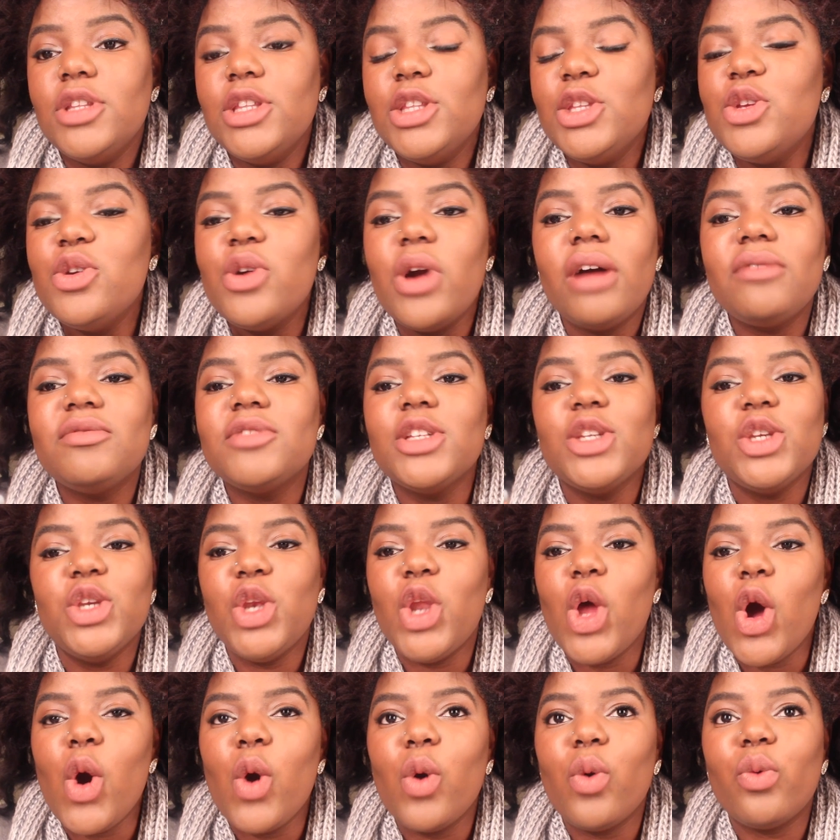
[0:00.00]

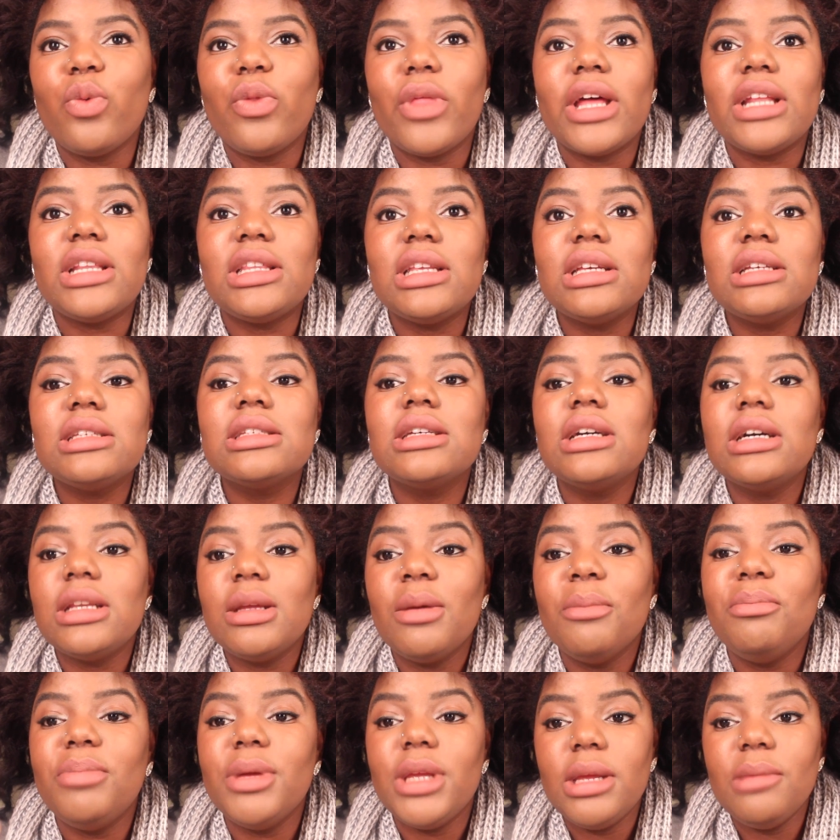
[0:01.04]
know that there's
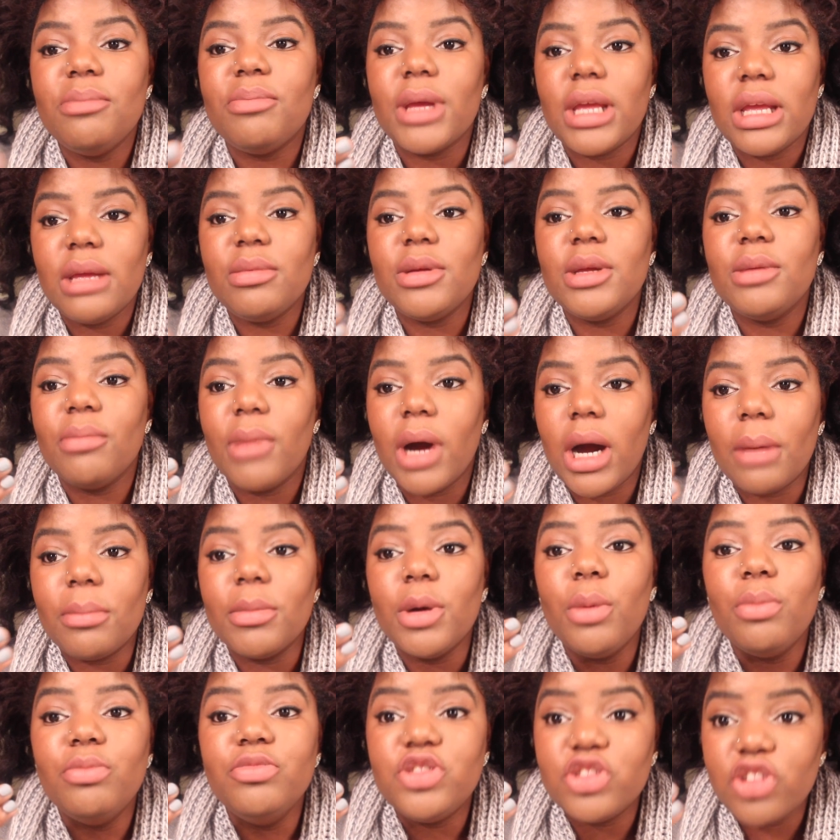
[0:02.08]
gonna be baby
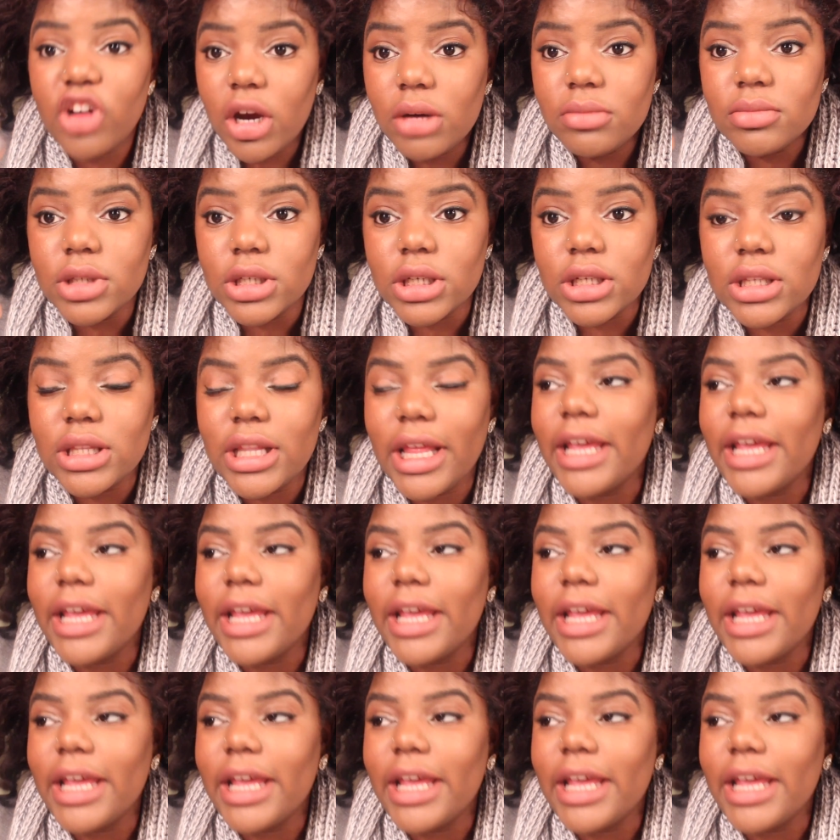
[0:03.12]
mama drama.